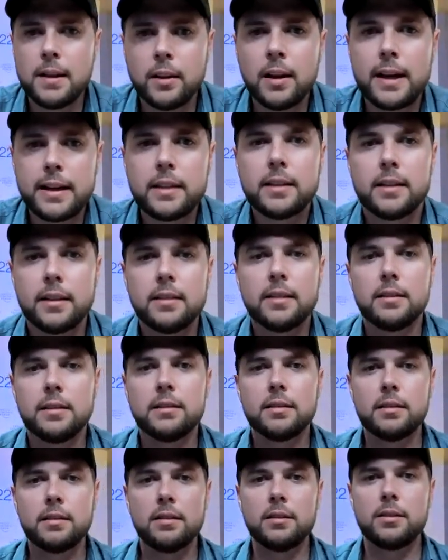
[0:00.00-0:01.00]
like
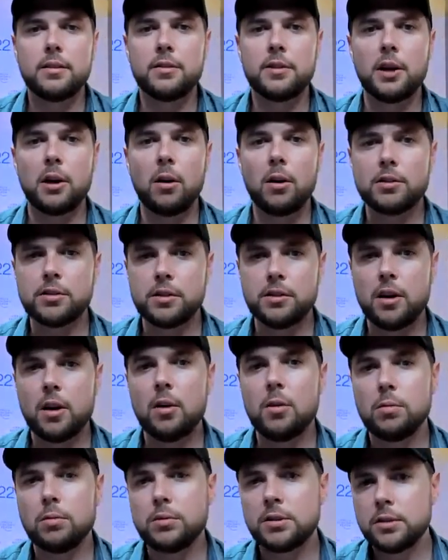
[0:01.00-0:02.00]
there is
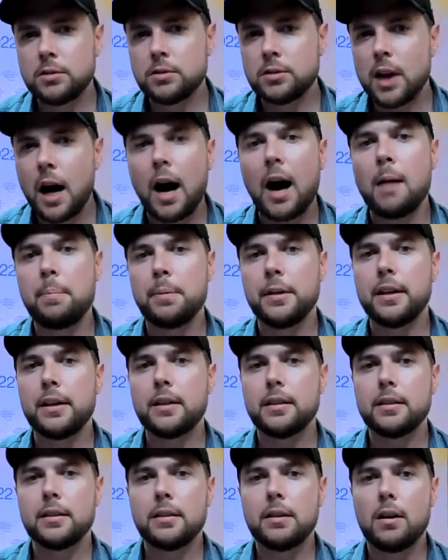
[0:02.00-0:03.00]
no
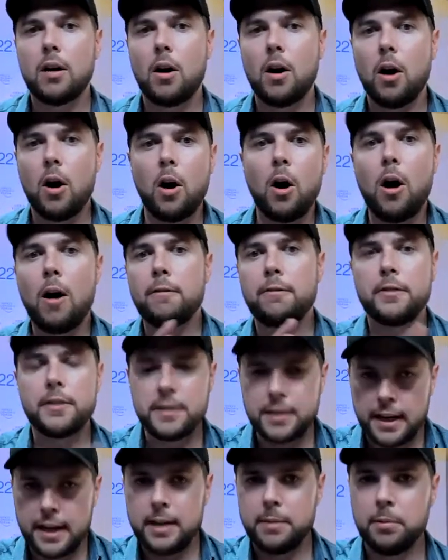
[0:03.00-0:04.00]
topic off the
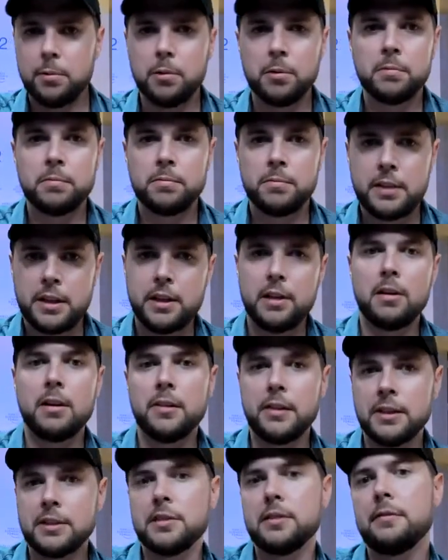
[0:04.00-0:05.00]
table here
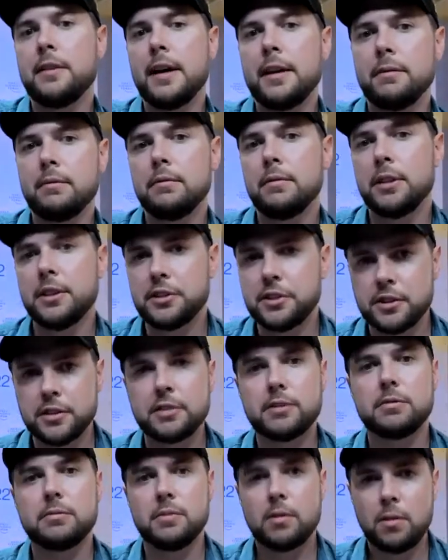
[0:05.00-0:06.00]
at this event. This
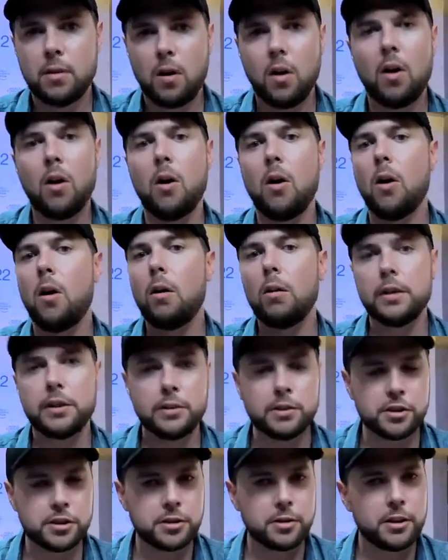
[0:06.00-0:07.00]
is all
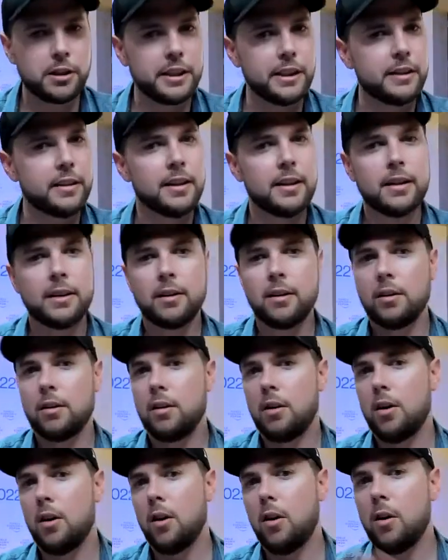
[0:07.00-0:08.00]
industry,
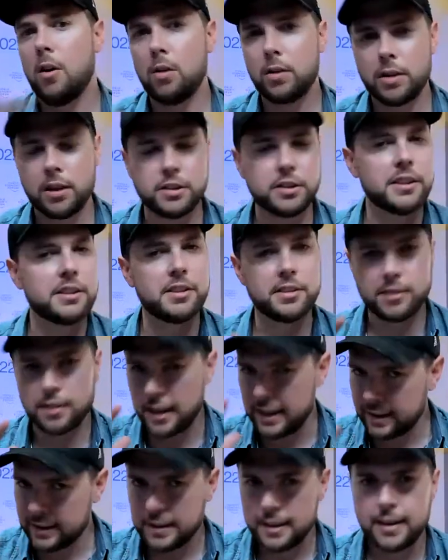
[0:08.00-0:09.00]
all this is
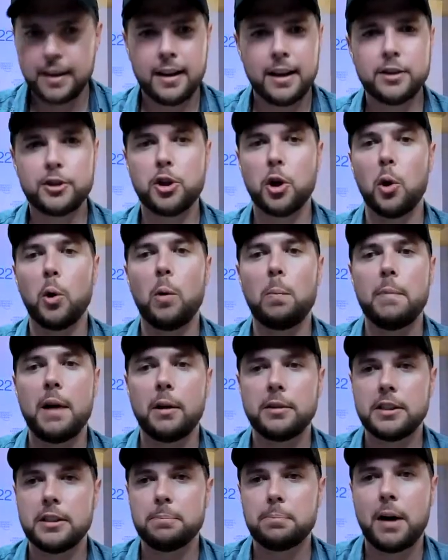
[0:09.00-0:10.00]
like a total
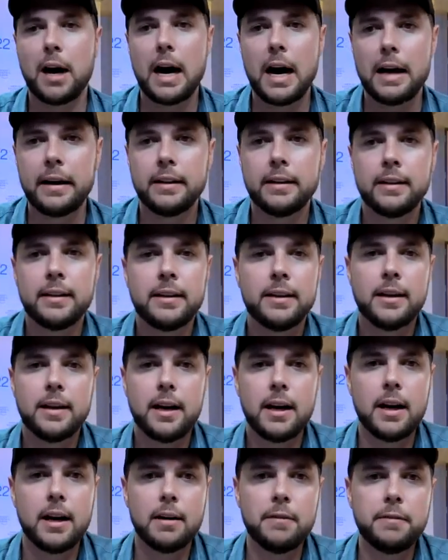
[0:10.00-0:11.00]
melting pot
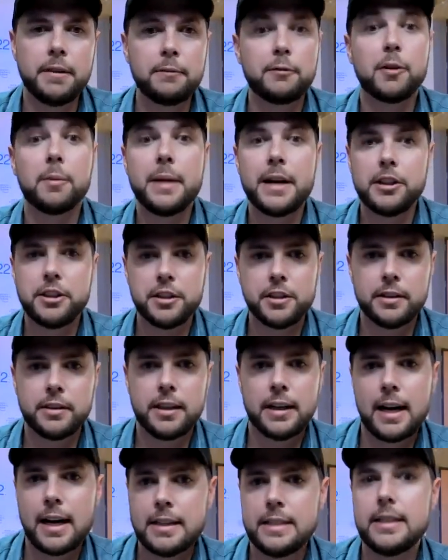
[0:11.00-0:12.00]
of information
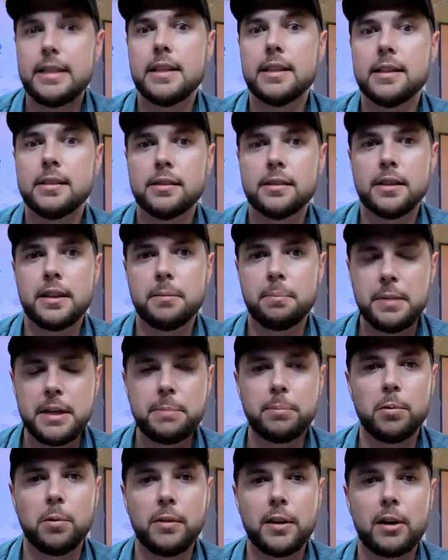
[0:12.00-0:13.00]
and ideas and
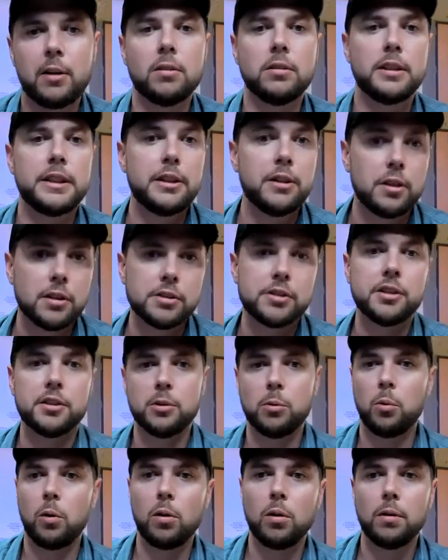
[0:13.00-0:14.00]
people that are leaders in
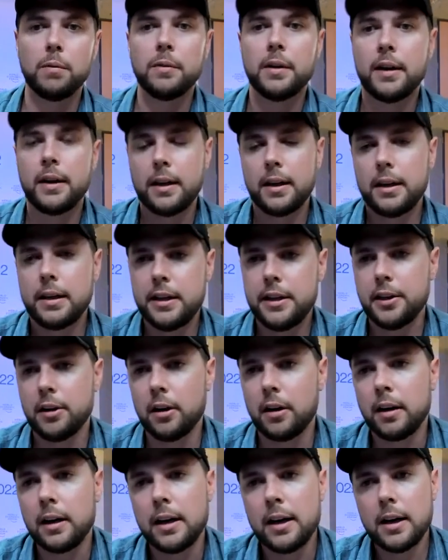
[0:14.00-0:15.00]
the world
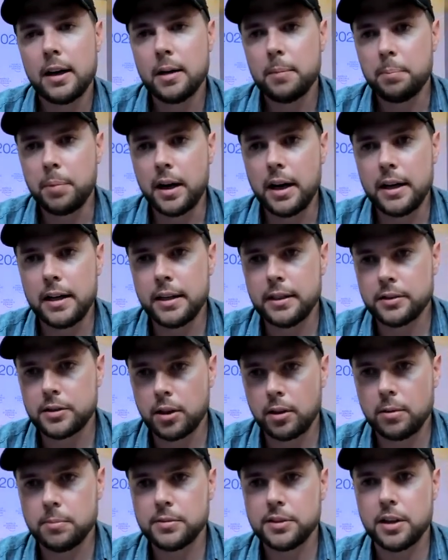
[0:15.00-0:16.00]
here. But in
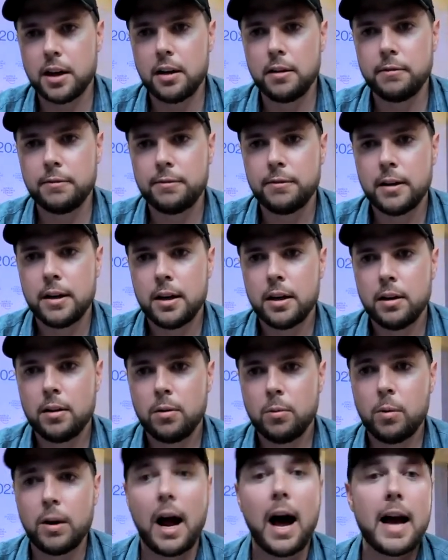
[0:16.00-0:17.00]
terms of
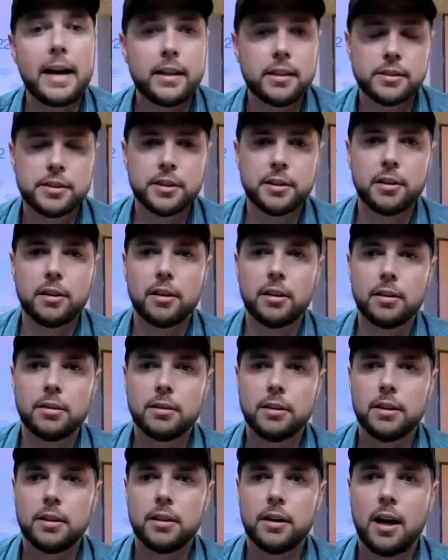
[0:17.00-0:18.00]
what I
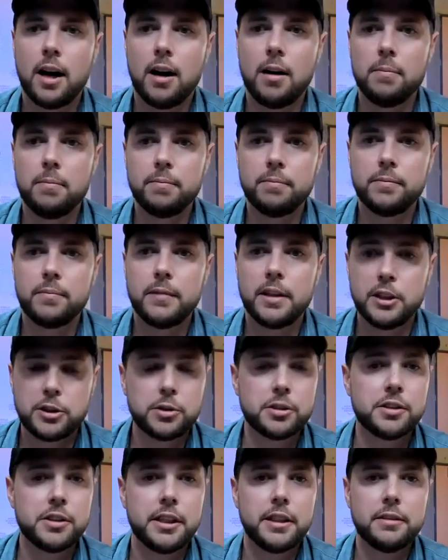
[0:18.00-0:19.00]
consider um,
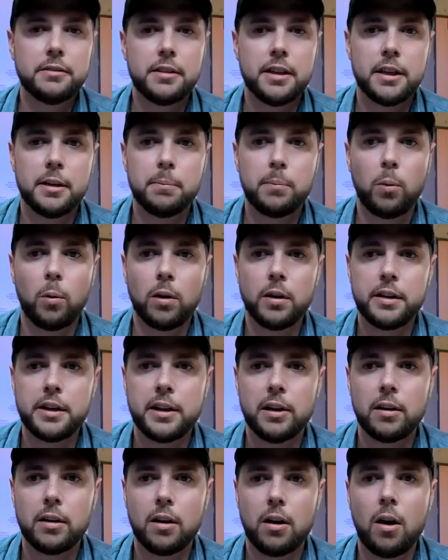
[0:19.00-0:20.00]
interesting and important
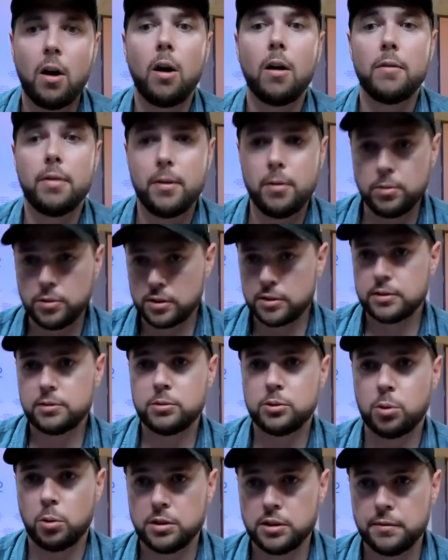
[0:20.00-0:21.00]
here are those
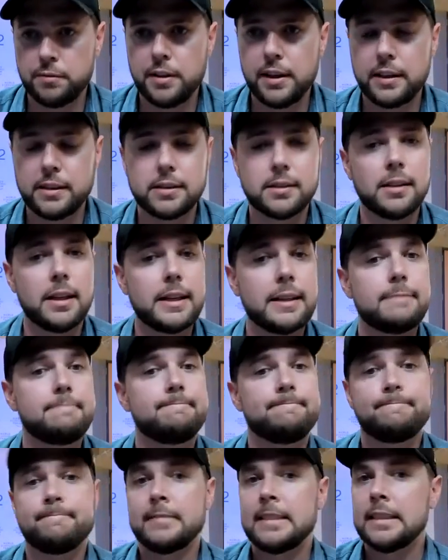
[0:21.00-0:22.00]
sorts of things like